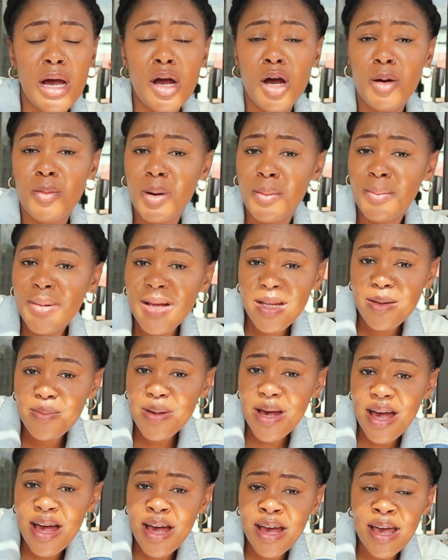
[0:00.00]
I got my money
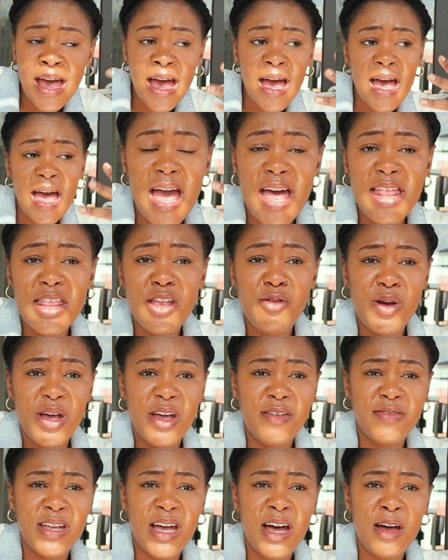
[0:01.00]
back, and they were
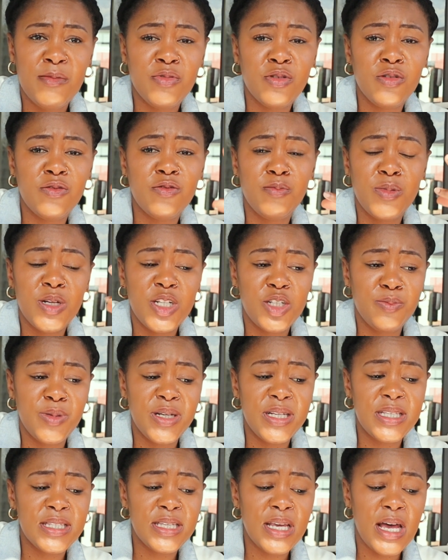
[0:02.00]
FDI approved, which
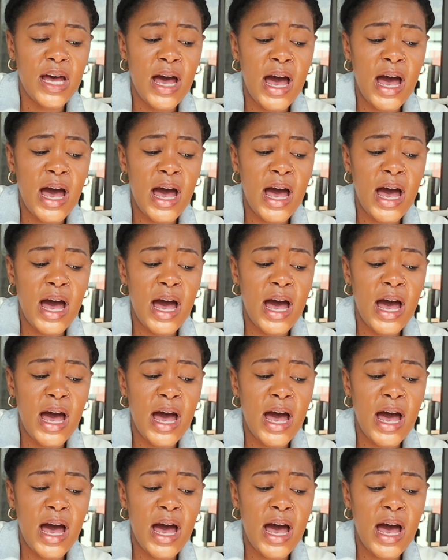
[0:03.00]
means